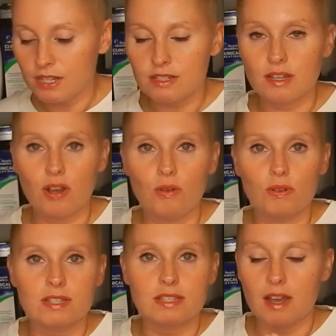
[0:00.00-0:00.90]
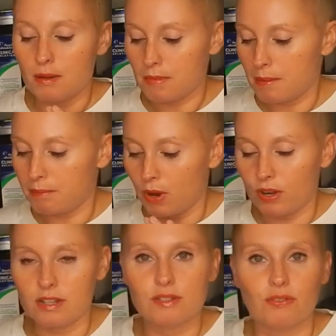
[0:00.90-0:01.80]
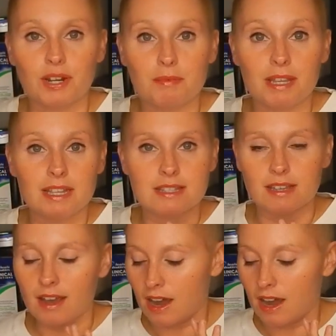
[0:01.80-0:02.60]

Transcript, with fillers: So some bonus freebies.